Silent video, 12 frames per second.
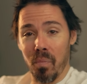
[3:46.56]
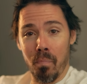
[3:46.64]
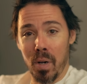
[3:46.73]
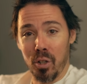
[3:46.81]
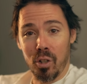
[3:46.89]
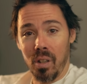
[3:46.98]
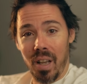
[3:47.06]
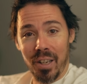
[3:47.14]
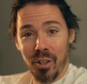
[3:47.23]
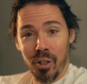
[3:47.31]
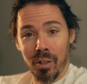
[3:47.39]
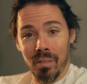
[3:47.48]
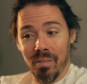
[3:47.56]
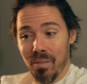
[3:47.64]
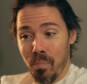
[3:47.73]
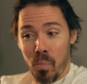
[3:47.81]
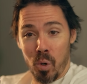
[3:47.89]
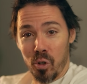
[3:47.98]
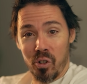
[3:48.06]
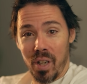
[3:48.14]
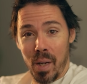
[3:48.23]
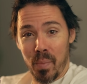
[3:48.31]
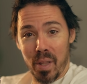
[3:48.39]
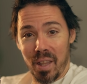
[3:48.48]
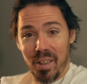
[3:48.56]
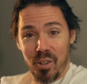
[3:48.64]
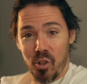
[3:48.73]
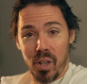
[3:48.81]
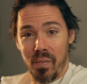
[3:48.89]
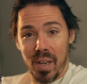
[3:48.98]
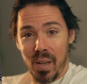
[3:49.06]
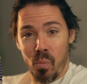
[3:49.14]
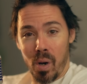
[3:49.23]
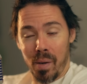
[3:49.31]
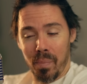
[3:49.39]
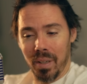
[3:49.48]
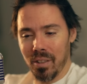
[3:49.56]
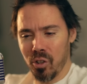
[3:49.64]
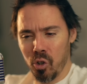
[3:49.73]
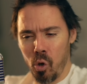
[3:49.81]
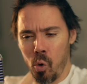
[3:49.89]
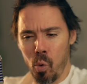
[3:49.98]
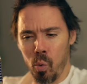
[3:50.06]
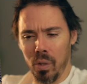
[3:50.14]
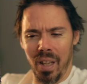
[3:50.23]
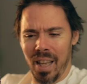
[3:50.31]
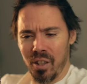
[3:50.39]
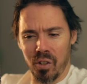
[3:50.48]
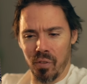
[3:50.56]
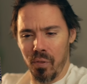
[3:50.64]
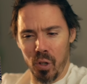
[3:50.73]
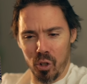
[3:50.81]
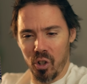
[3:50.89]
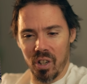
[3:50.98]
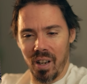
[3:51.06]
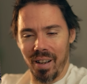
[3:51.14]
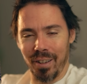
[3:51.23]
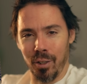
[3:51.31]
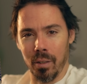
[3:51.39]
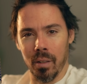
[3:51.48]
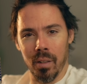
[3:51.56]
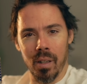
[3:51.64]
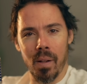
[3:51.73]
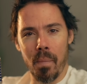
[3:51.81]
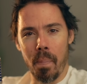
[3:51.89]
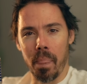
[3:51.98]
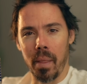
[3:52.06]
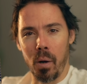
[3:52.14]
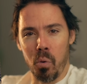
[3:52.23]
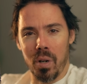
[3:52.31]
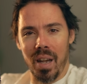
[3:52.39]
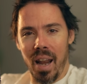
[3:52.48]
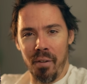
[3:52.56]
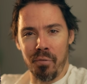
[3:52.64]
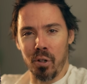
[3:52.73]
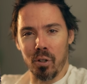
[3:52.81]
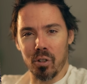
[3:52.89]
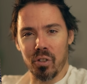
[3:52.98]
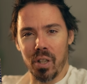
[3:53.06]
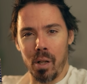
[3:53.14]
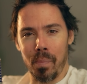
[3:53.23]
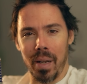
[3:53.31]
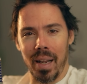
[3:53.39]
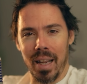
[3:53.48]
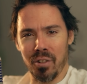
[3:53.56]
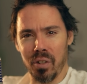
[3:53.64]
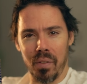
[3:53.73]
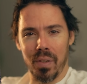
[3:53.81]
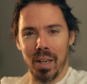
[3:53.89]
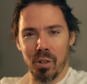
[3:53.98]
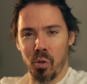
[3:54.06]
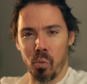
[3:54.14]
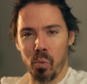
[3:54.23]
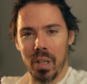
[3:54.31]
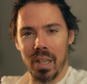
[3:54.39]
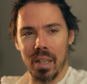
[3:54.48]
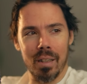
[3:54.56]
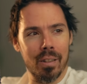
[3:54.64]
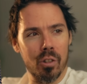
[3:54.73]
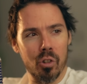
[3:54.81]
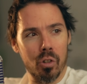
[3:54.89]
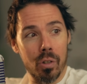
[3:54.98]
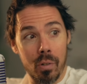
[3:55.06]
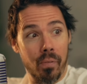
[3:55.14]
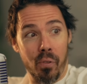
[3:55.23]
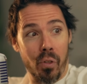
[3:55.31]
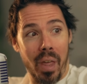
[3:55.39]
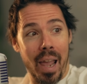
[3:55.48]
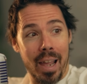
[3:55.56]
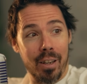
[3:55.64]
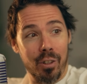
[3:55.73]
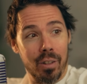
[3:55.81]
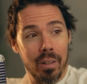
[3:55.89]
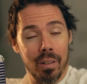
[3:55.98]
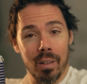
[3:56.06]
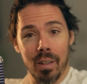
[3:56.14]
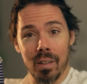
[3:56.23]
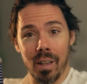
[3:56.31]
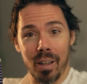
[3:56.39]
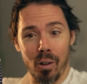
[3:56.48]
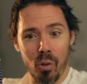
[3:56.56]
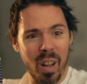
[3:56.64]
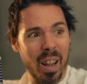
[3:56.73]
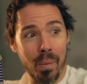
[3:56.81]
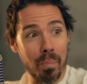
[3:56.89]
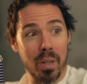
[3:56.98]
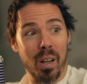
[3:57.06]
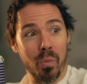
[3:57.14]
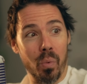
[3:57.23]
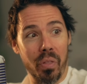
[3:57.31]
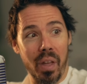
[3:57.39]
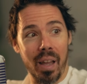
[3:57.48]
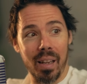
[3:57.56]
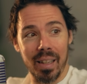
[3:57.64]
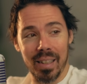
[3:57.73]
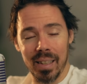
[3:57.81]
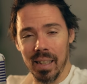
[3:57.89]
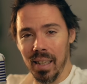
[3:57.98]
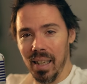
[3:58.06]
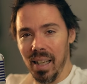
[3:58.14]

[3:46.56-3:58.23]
Much lighter, more stable than the ZVE one, but so less versatile. I would never sell my A7S III for that. Like, okay, I'm done with that. Like,